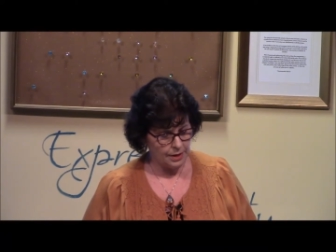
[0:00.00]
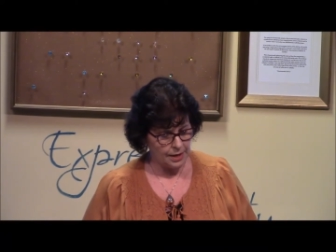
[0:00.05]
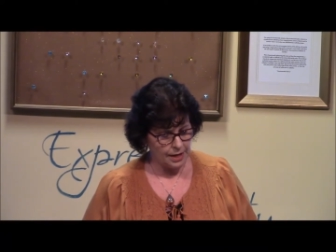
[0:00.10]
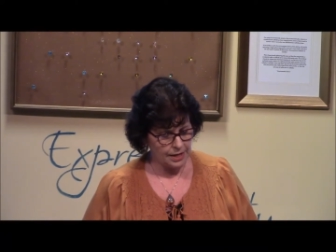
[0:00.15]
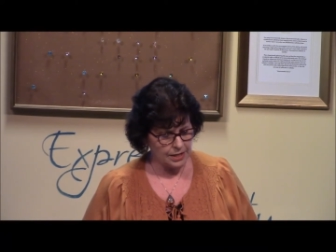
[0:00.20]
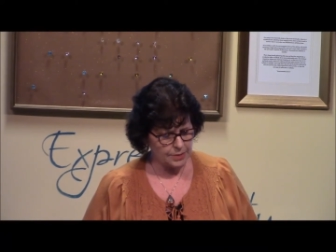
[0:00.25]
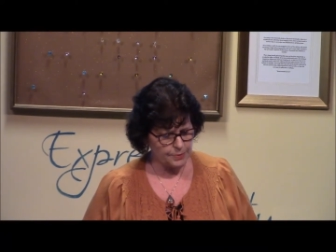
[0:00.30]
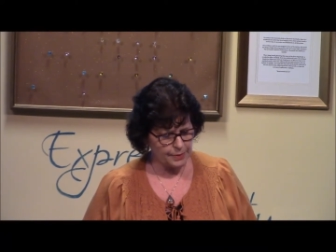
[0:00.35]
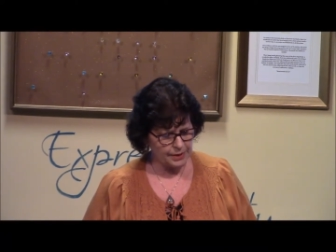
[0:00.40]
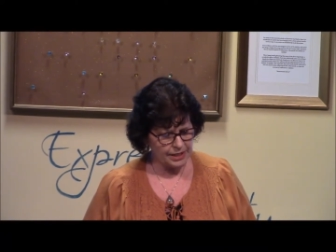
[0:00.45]

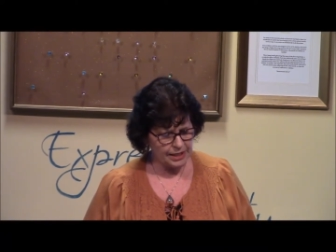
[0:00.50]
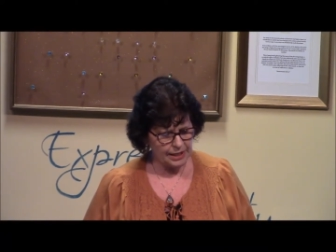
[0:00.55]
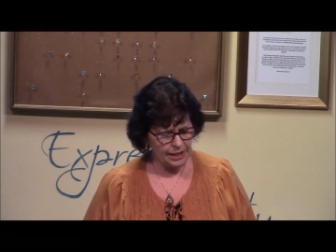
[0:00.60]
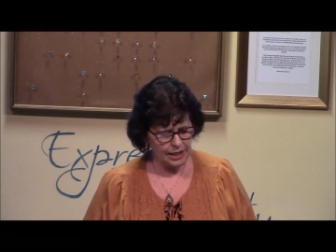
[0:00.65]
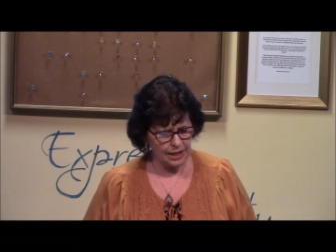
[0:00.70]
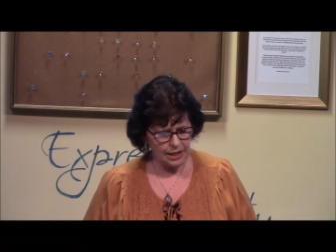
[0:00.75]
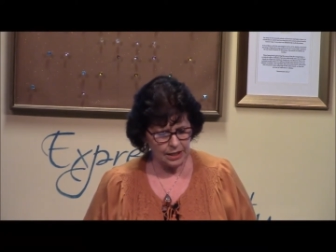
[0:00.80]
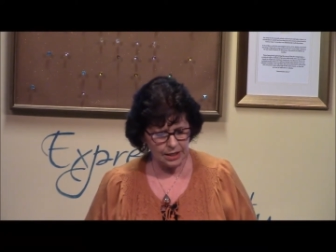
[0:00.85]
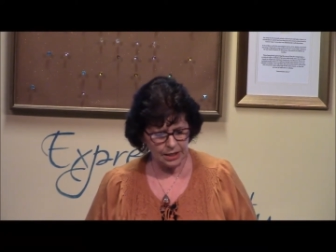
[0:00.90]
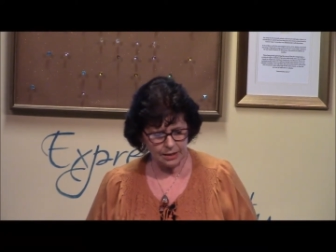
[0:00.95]
And spending
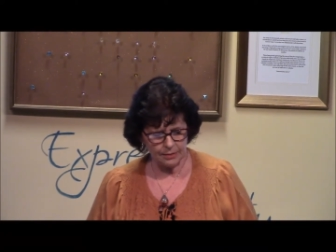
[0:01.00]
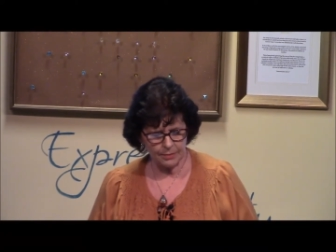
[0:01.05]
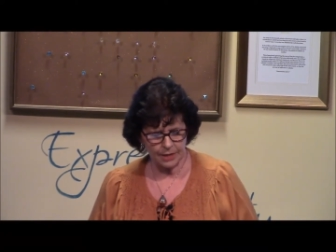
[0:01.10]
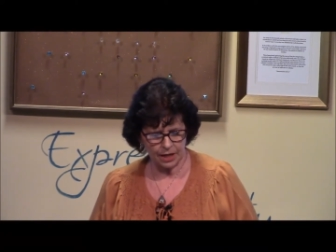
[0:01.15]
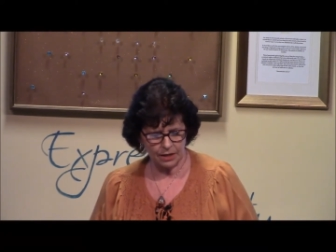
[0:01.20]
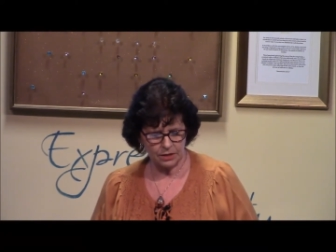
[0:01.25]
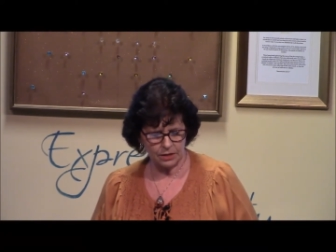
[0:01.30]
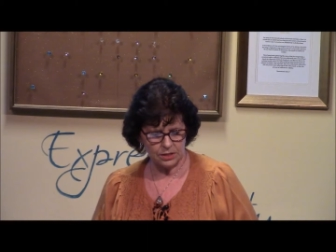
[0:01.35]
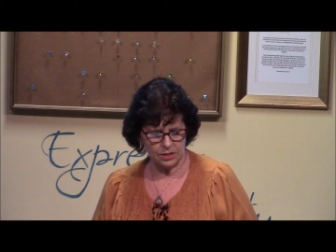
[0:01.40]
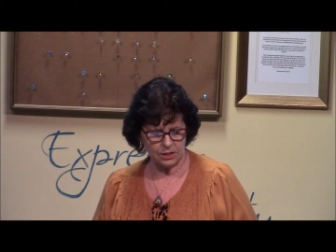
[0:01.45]
any
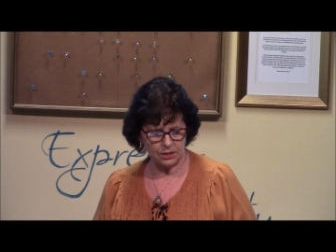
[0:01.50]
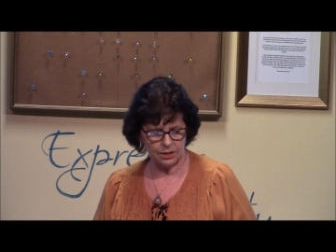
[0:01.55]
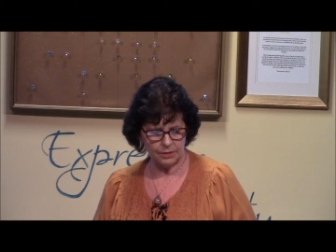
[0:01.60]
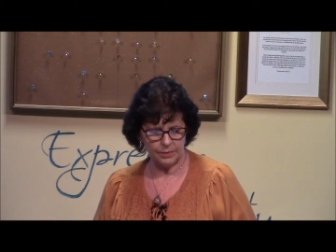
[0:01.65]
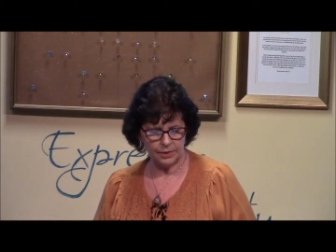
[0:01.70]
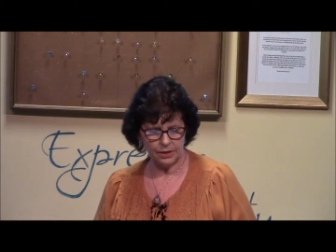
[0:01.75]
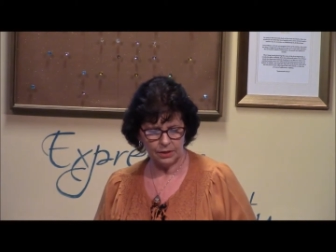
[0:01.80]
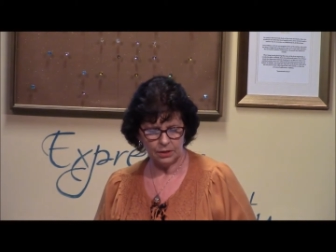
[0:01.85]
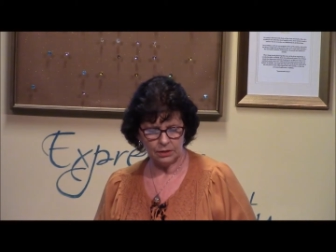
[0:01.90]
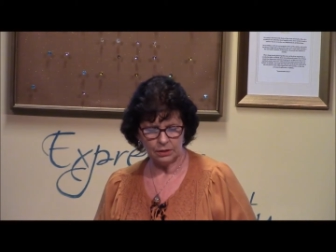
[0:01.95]
amount of time
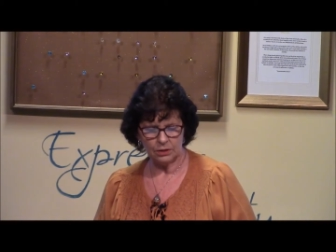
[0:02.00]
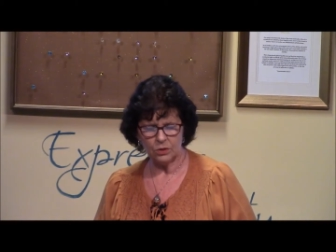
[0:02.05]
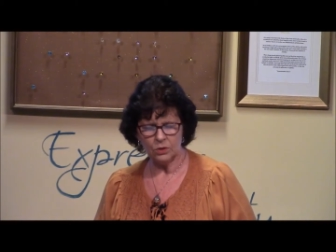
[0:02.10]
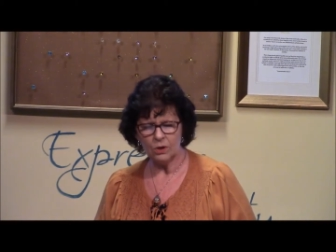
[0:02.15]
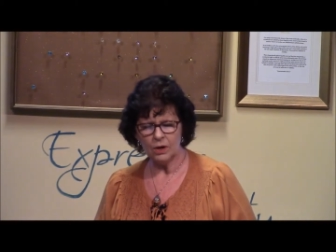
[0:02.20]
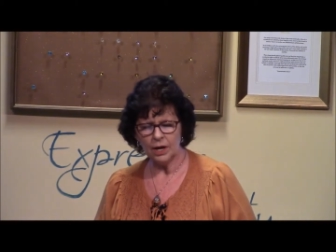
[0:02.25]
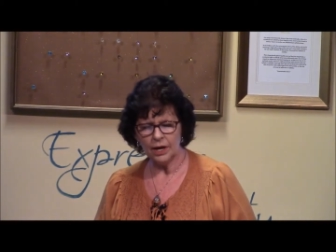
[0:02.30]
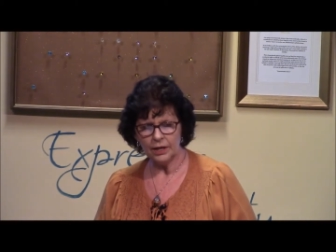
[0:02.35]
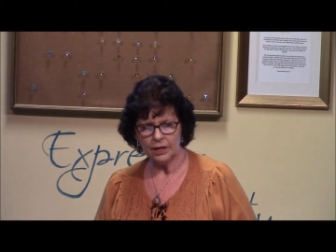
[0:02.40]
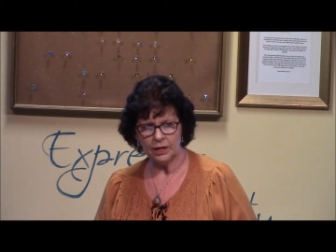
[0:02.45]
in
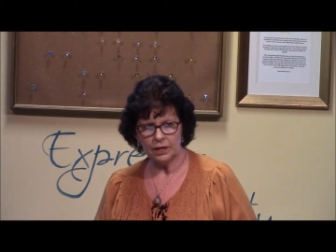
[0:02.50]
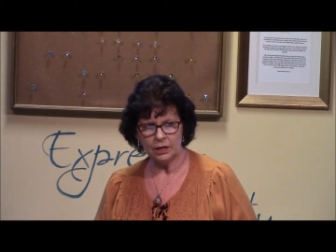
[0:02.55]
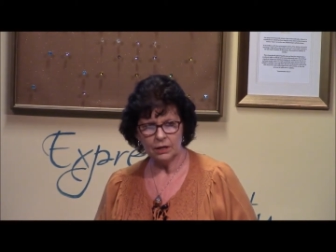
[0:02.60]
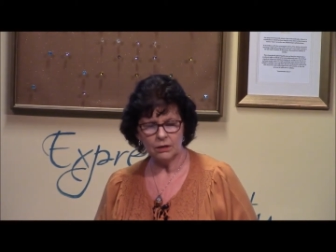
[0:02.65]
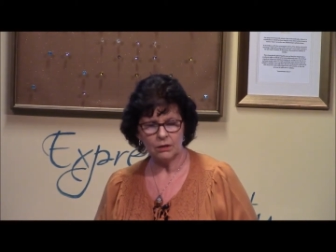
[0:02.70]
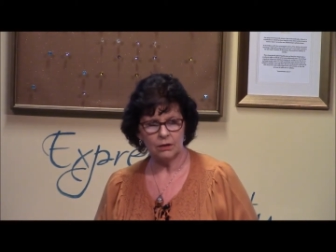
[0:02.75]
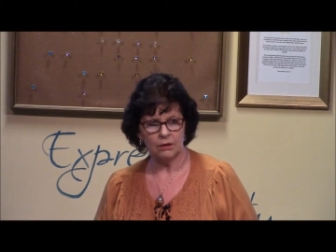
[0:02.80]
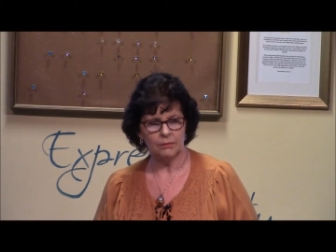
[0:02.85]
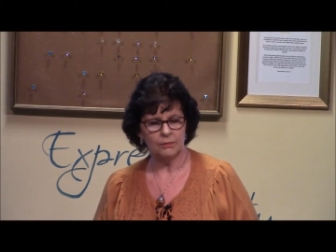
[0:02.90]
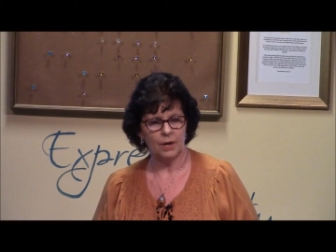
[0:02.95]
quieting
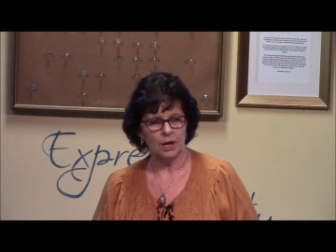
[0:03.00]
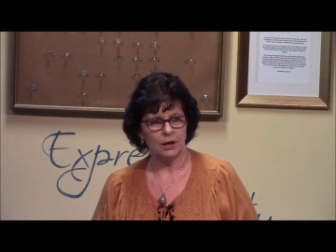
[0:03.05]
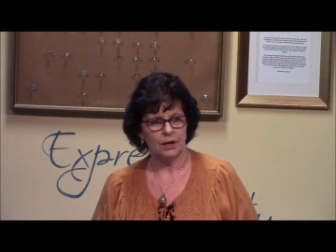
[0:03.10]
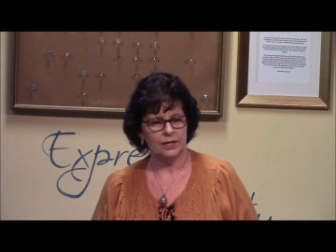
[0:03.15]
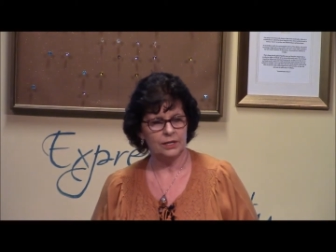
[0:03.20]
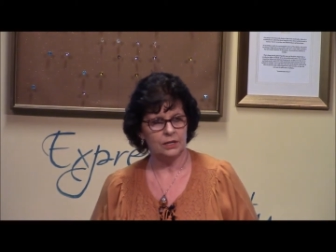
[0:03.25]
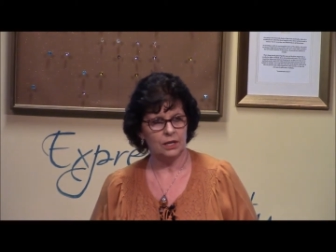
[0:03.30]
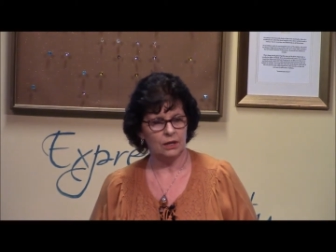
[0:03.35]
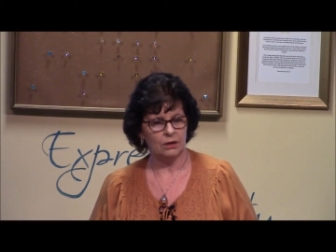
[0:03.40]
in our mind